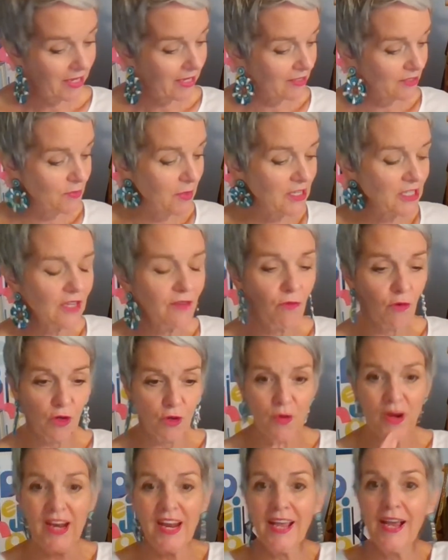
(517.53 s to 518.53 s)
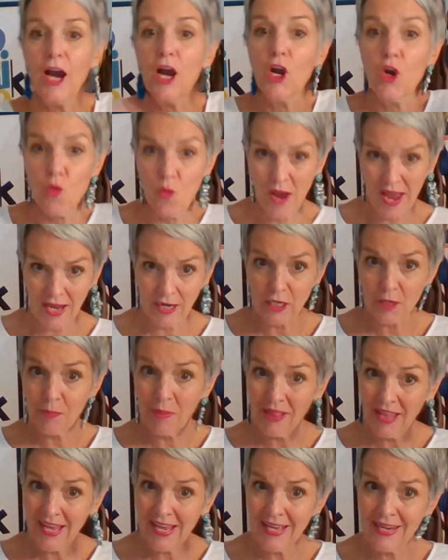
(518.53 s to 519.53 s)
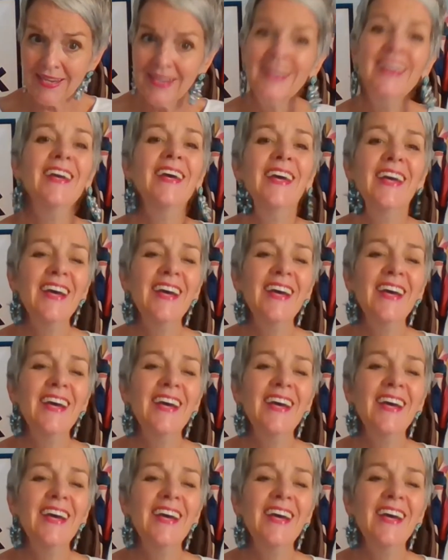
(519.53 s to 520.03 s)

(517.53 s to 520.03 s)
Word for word: like especially if we're creating a grand plan,